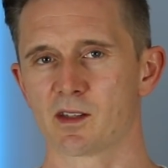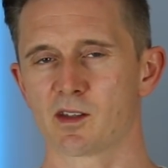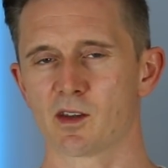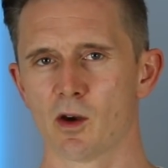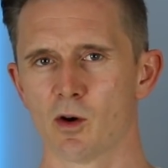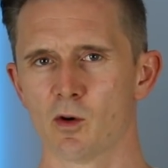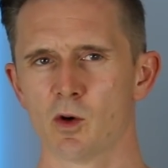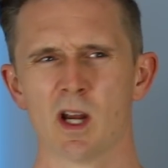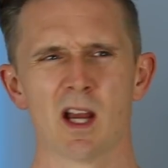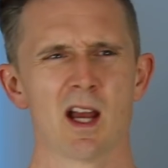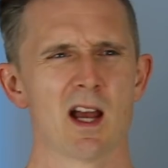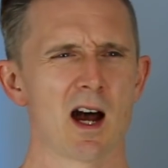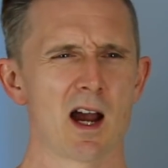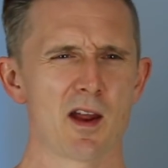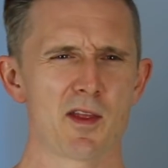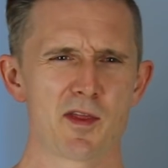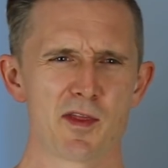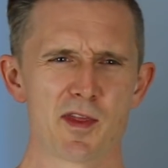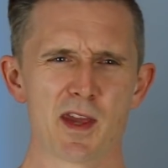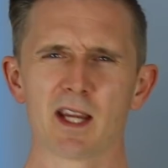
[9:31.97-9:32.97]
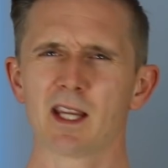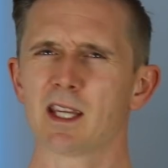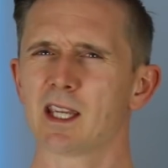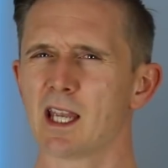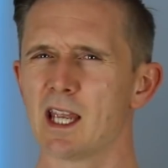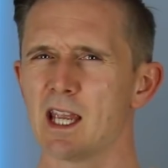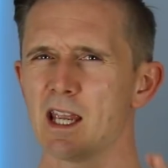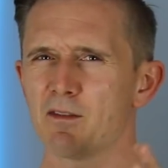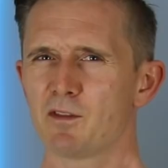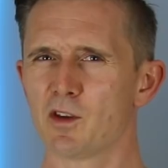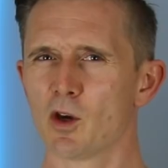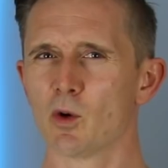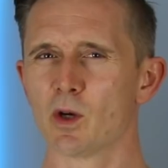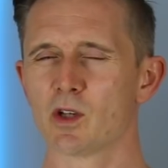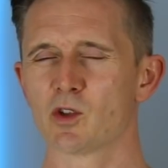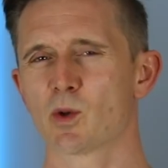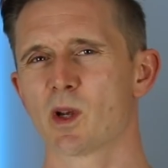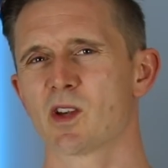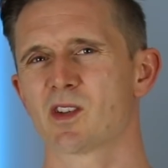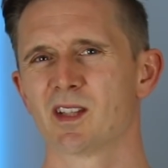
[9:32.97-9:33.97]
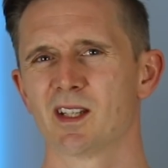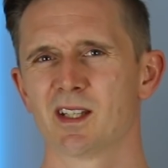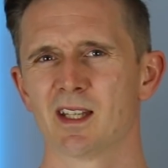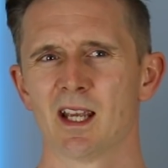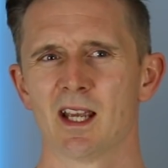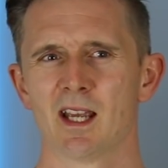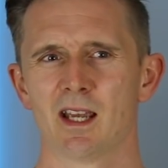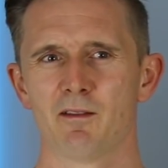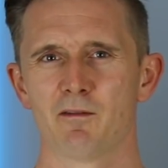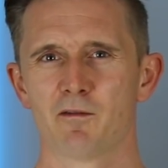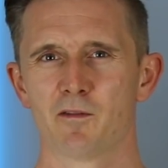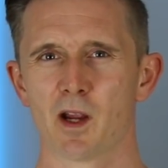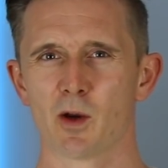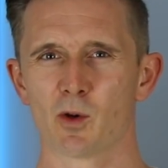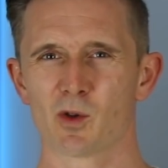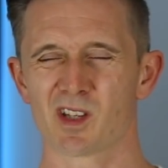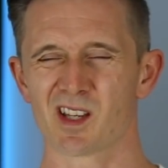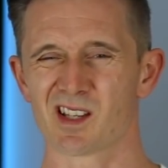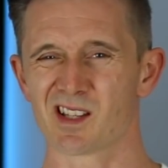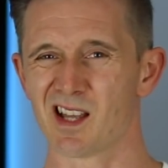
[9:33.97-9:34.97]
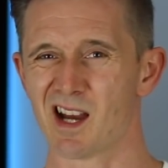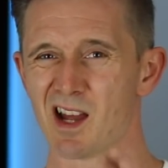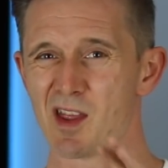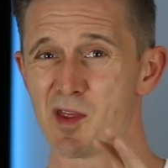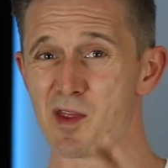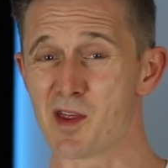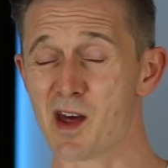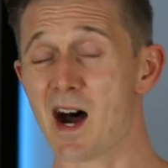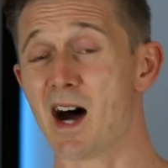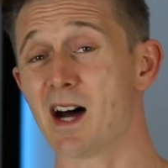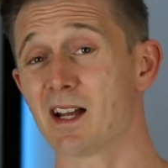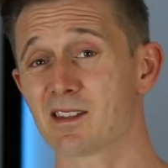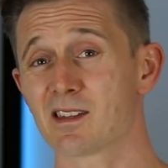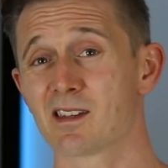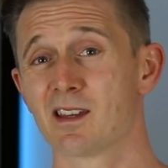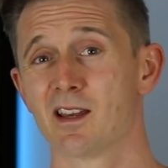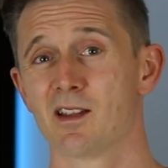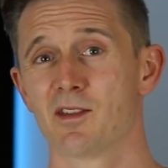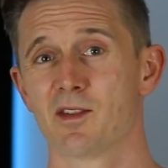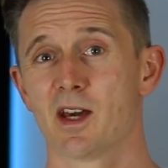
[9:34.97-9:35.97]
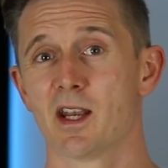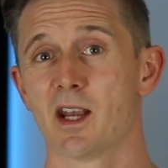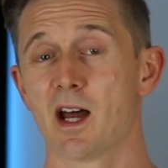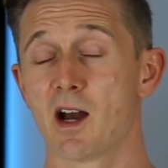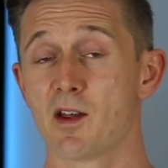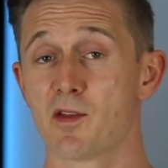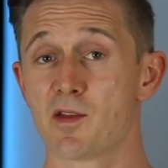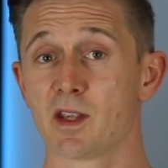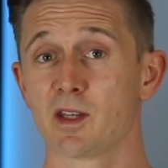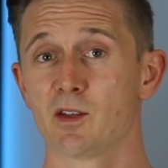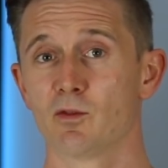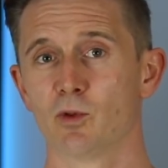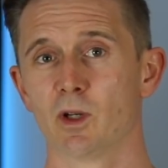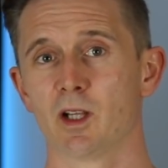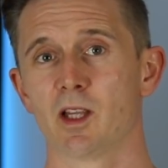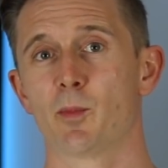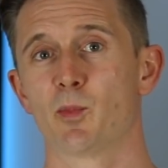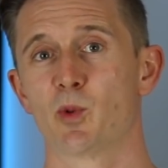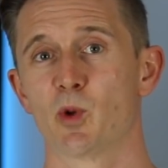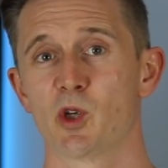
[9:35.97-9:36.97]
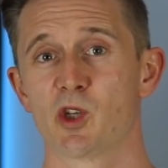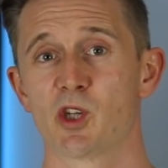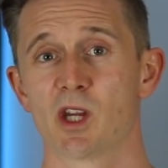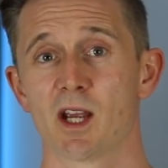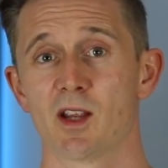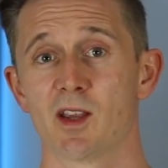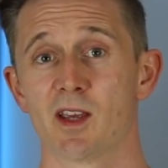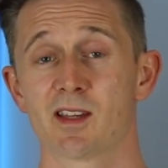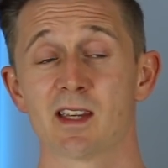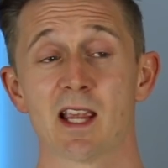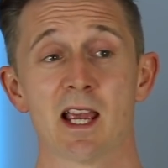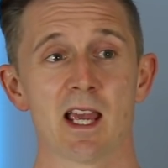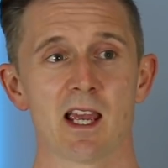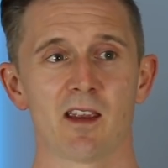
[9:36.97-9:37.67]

So I think if you're interested in fragrances like that, then I think you'll really appreciate this.